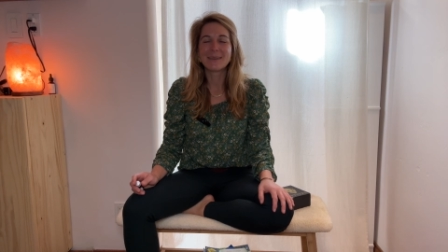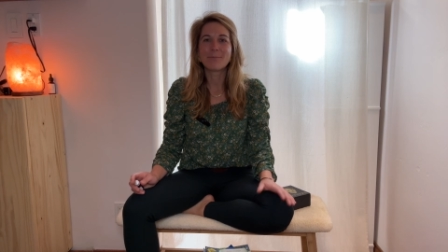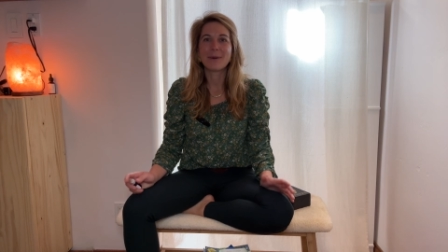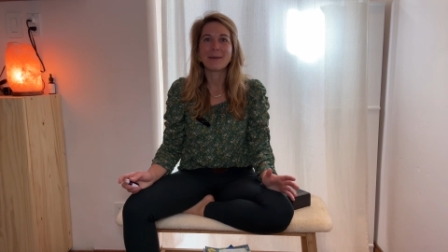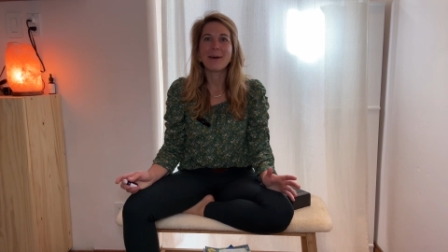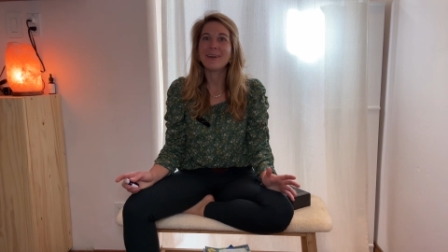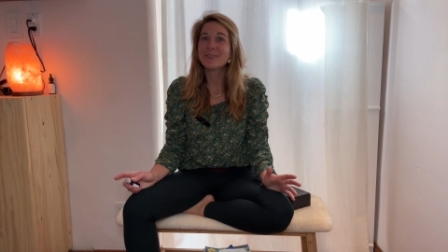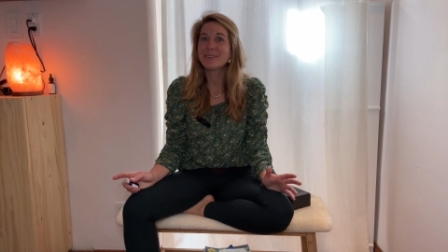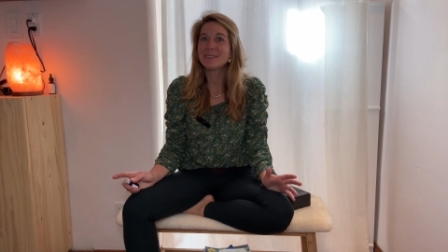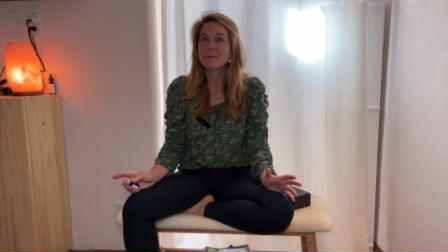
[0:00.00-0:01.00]
My
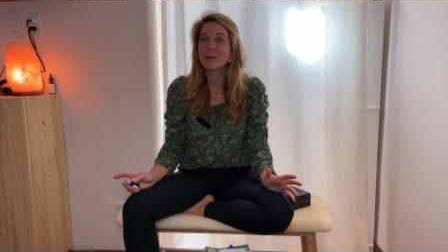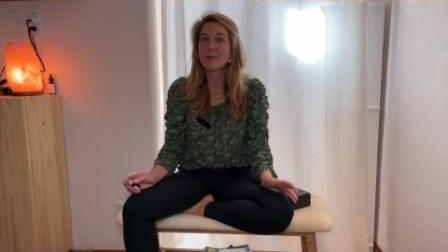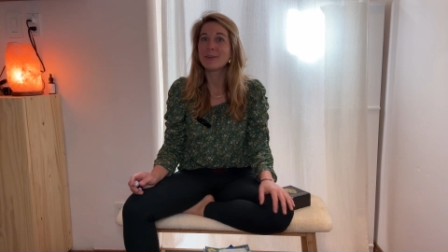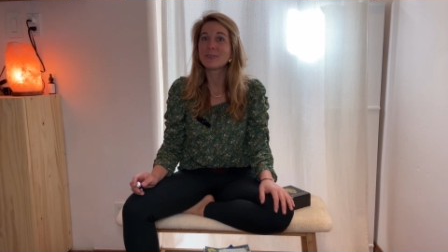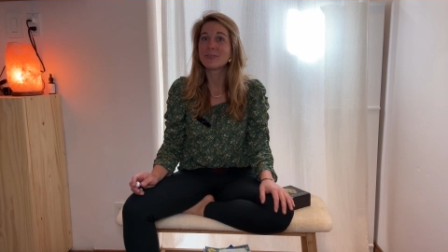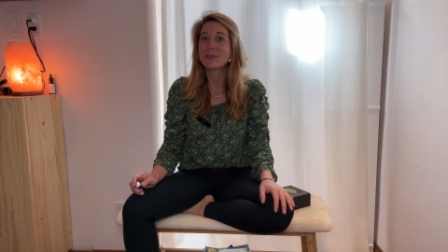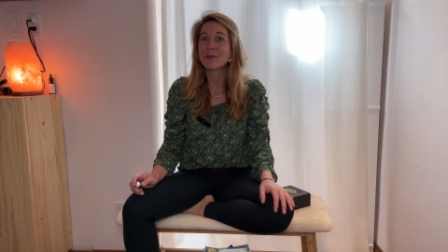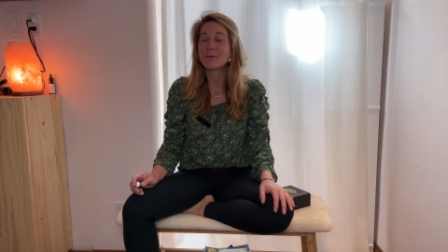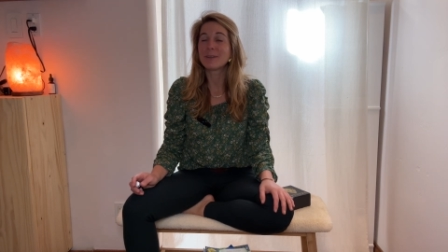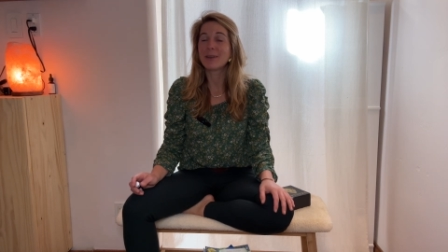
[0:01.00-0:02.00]
passions and my pleasures are
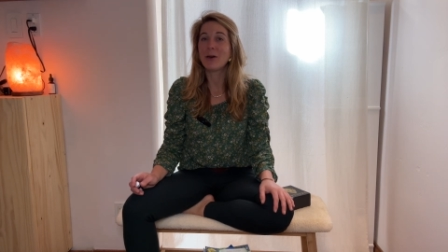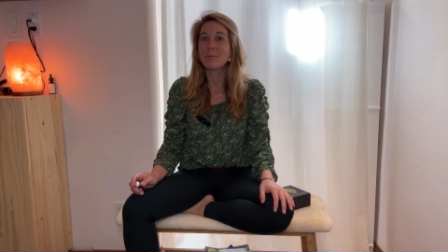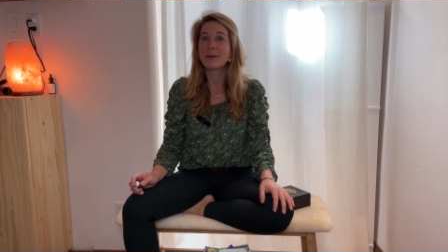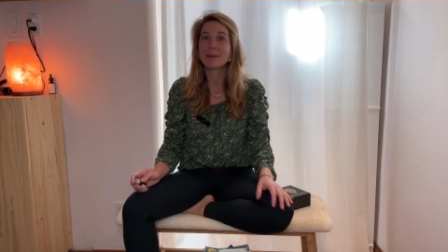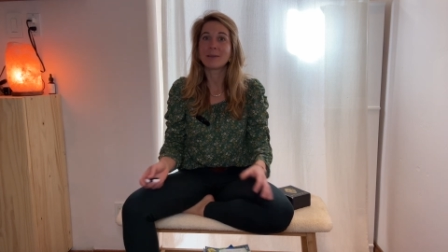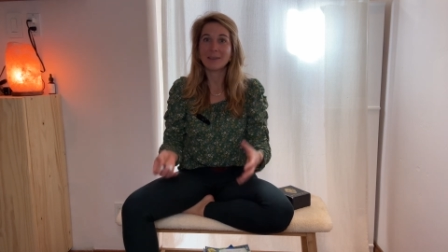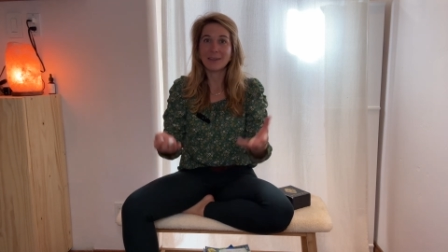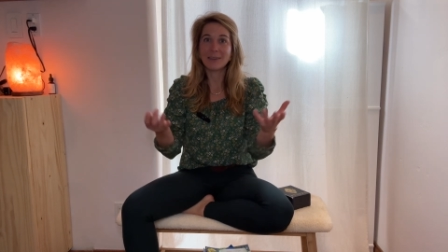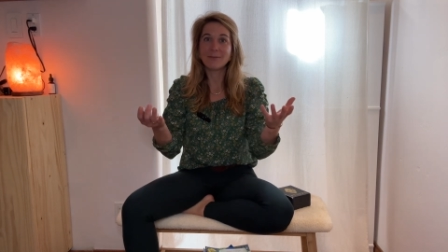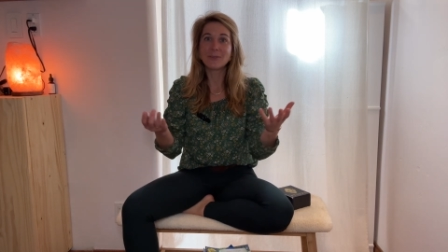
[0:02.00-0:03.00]
really helping
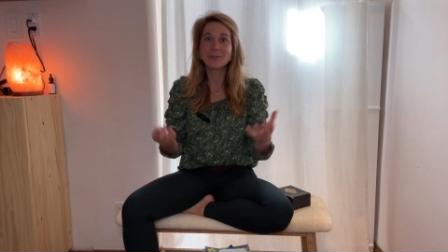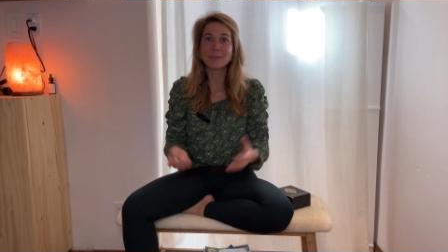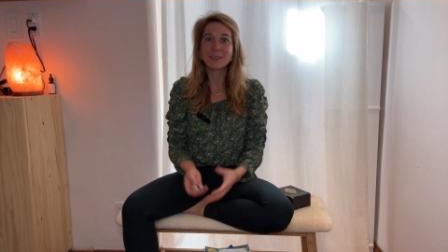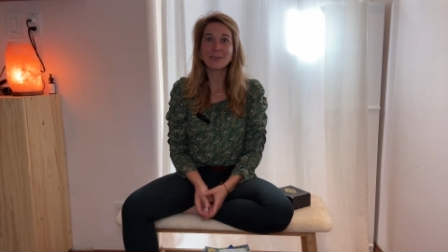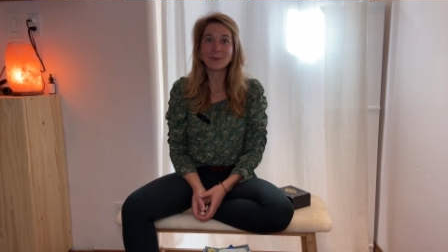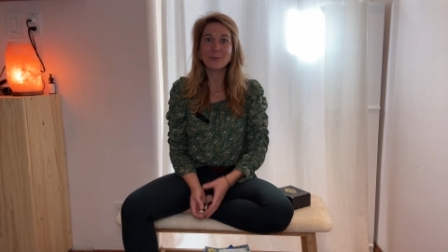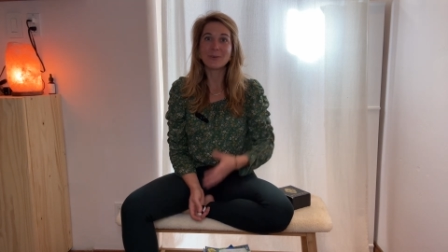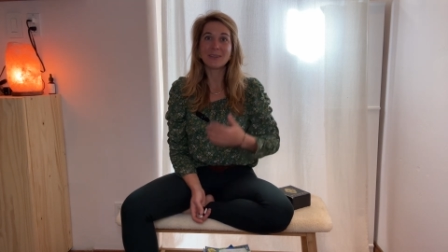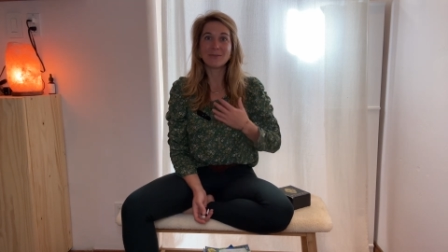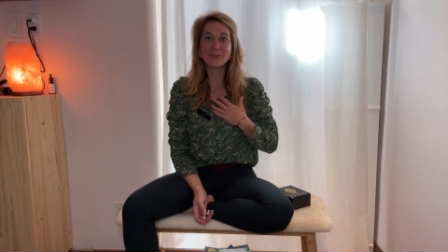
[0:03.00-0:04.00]
individuals like you,
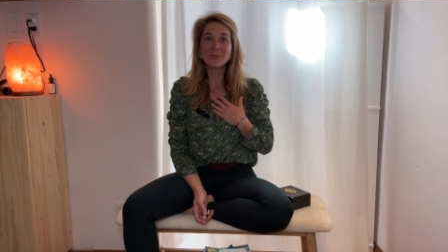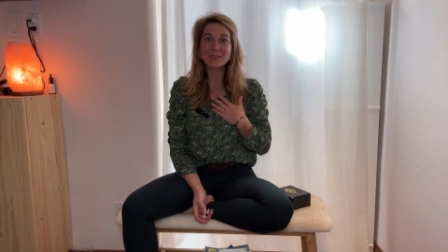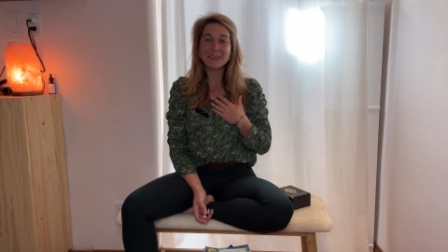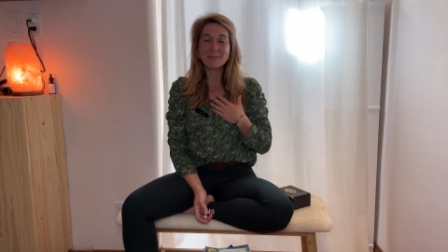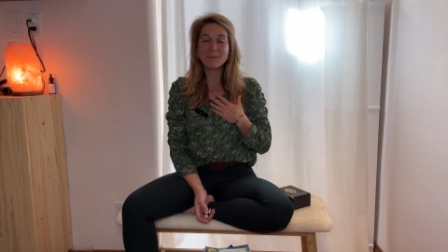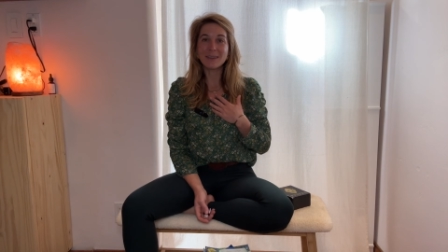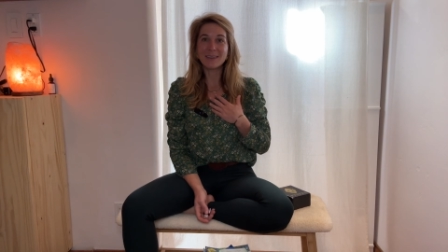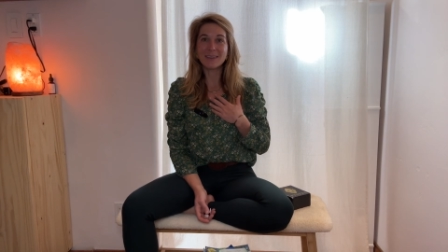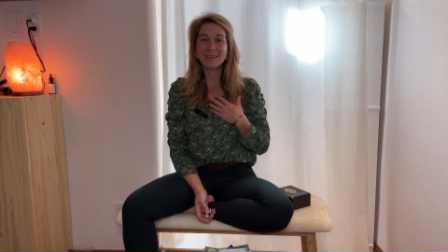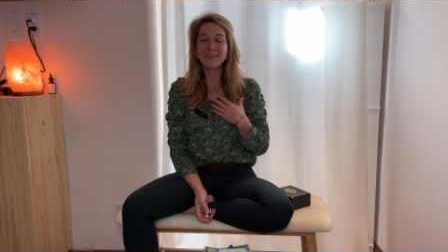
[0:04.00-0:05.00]
individuals like
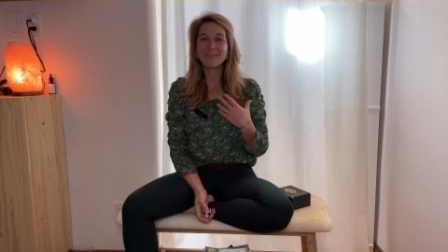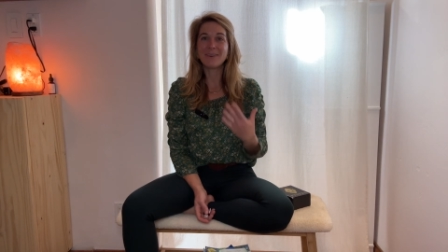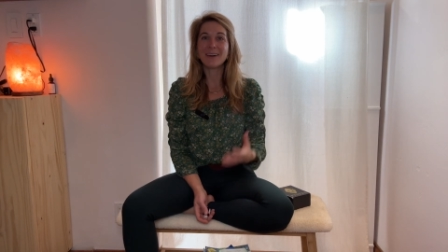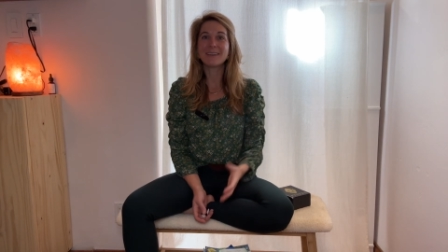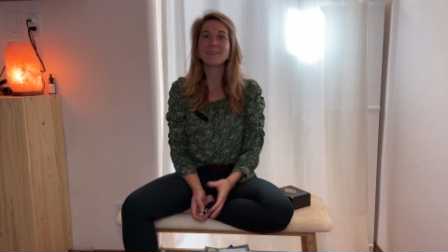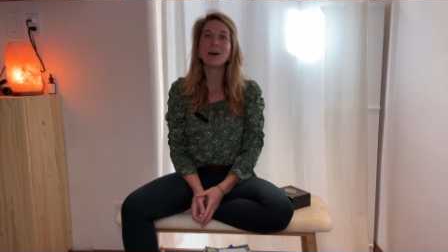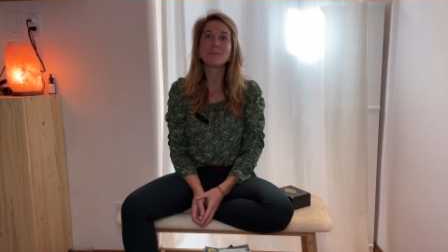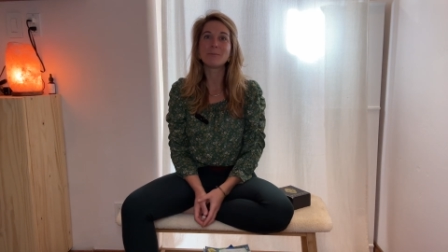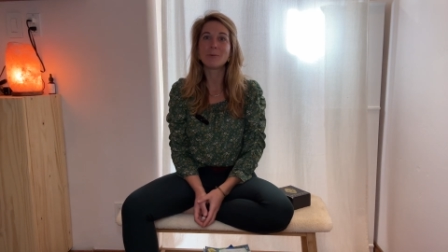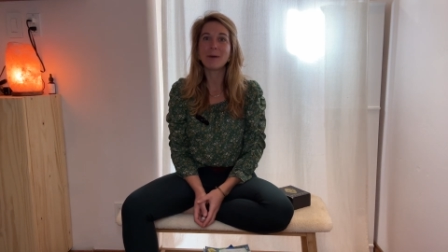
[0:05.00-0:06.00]
me, find
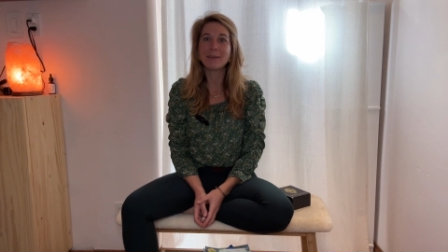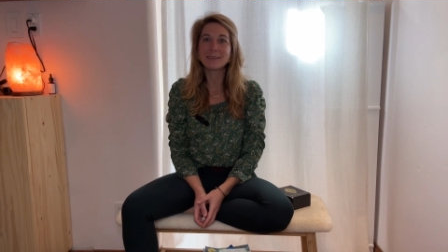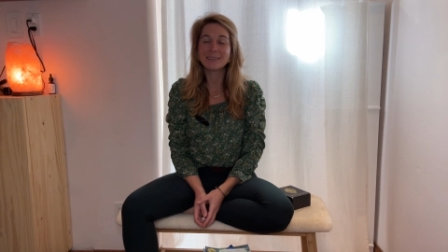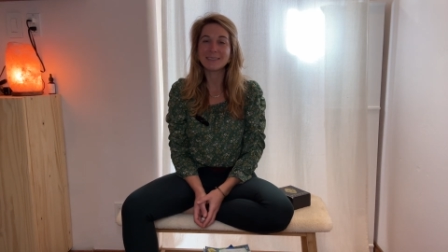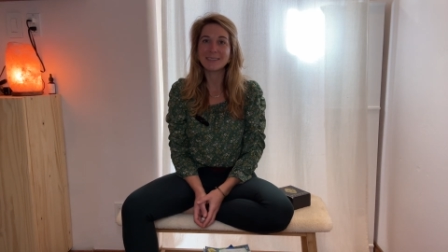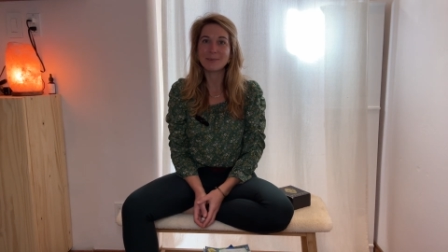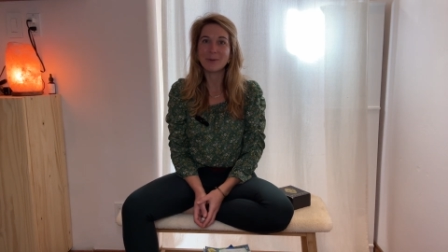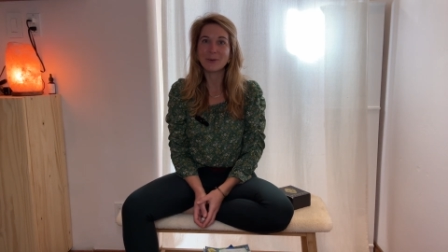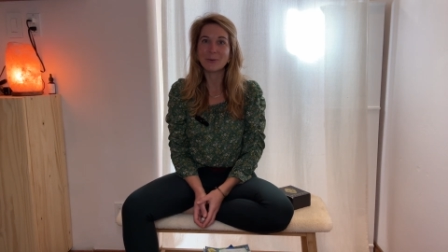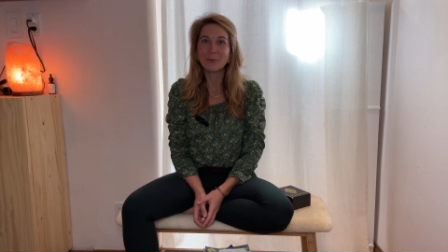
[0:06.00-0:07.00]
optimal balance in a
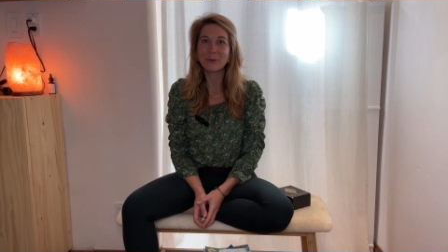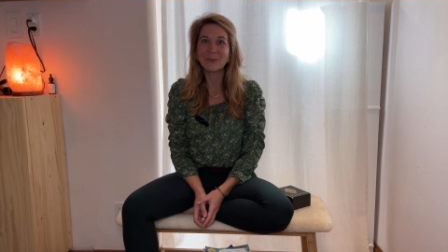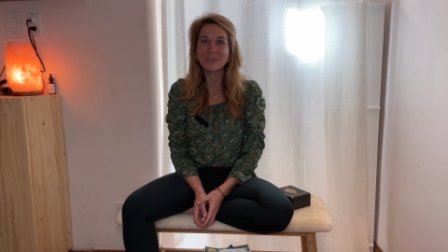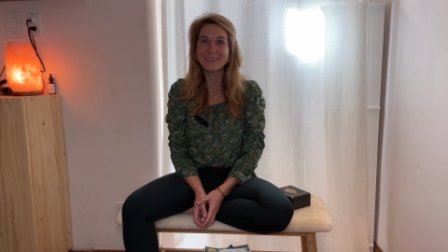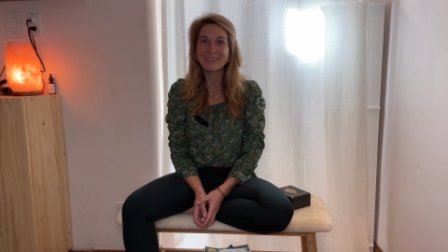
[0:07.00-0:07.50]
modern world,